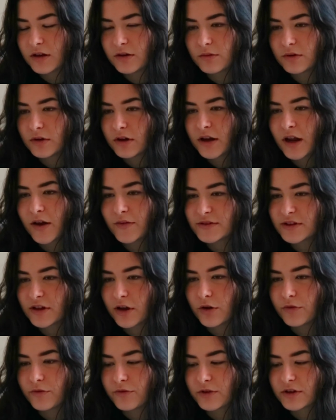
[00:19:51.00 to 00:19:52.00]
We're gonna have to
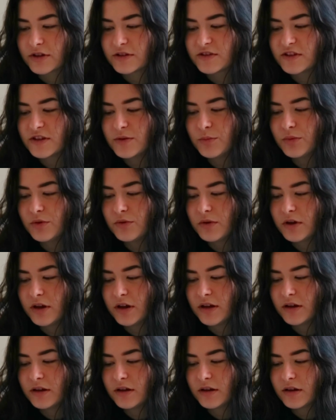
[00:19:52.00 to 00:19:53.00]
go for the simple
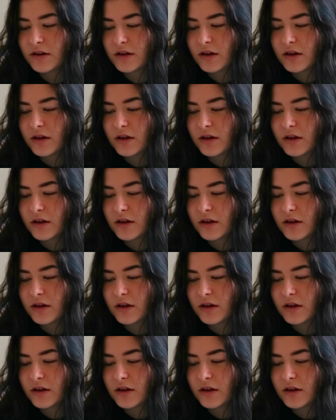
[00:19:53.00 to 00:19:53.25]
one.